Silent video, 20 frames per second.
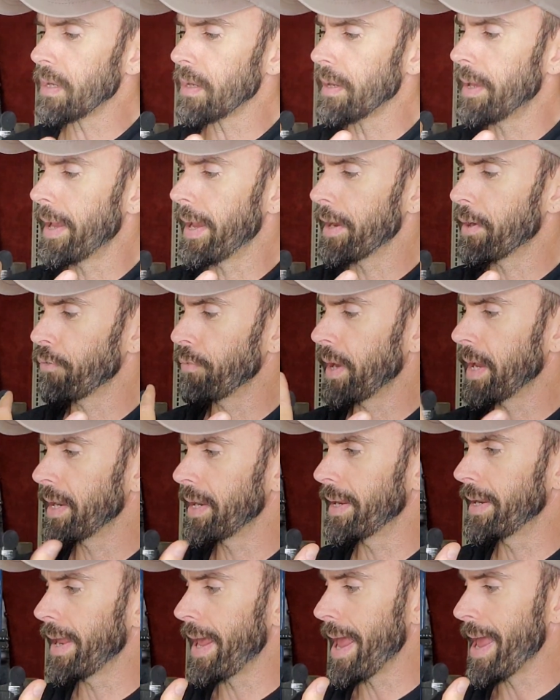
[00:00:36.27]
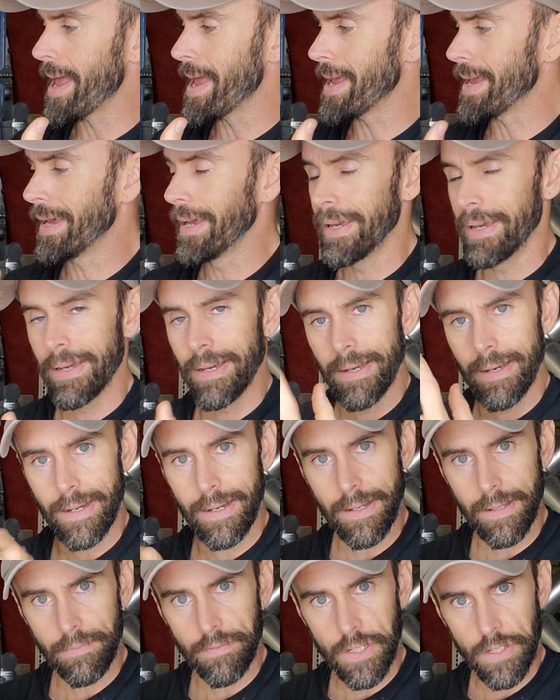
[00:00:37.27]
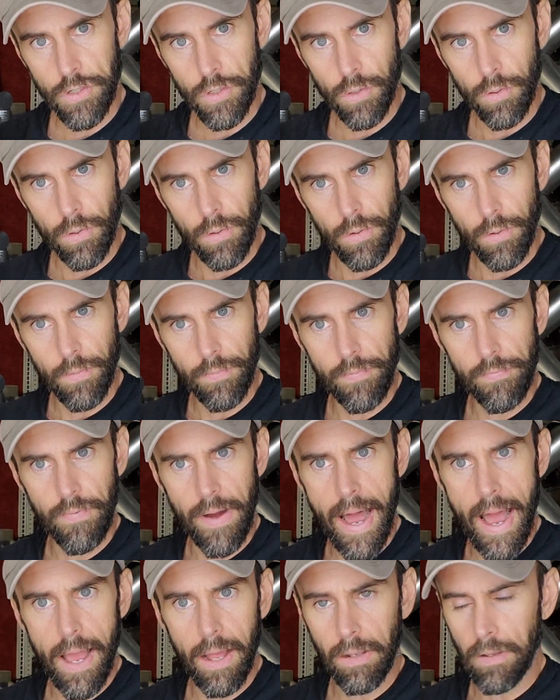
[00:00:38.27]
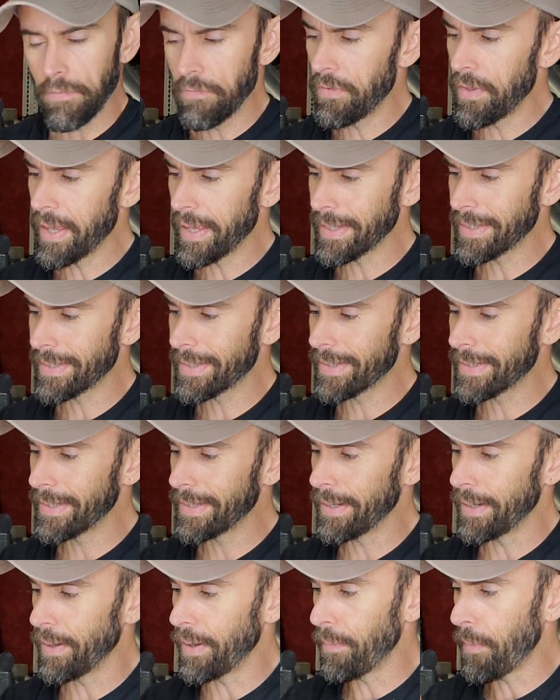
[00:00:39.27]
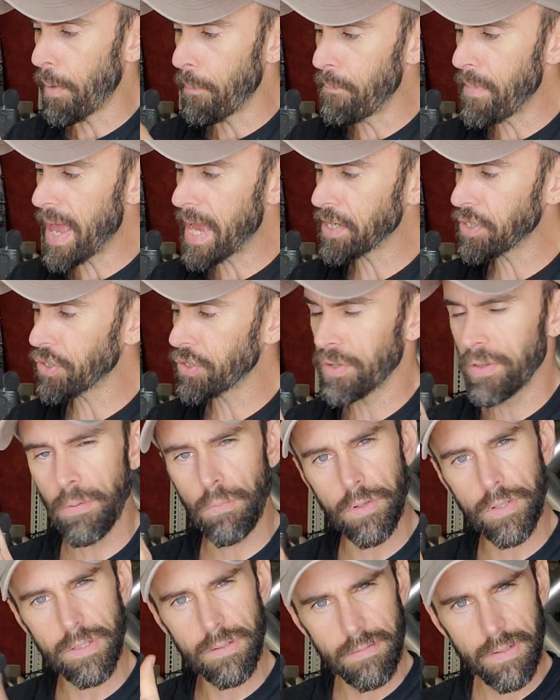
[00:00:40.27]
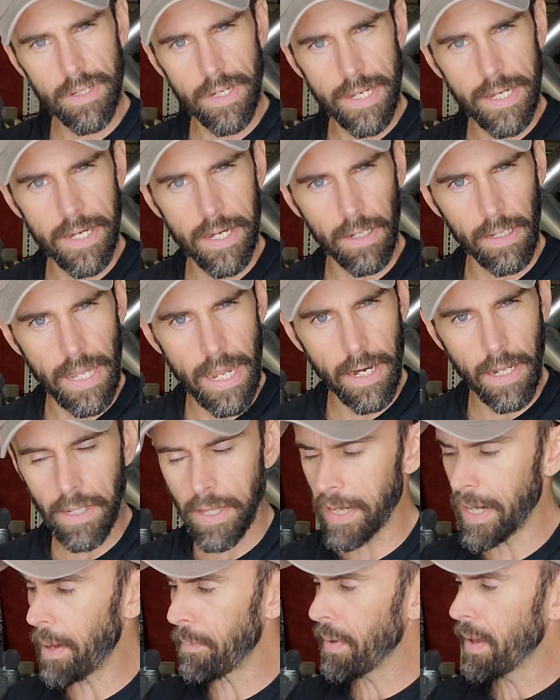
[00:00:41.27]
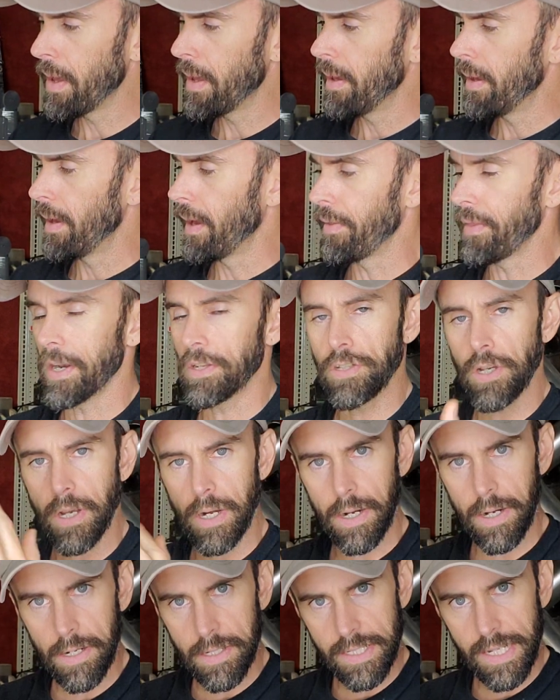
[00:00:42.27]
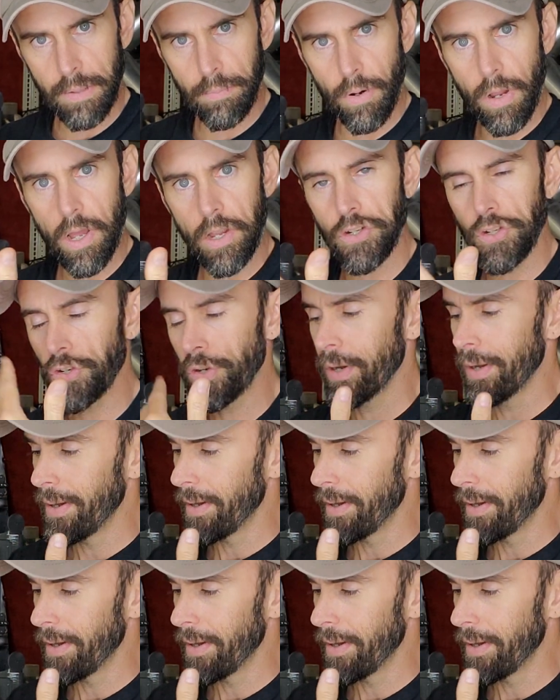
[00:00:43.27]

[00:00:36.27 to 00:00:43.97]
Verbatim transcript: And I created a, a digital file of this, uh, a mesh that was needed a lot of cleanup. And then I took it into ZBrush,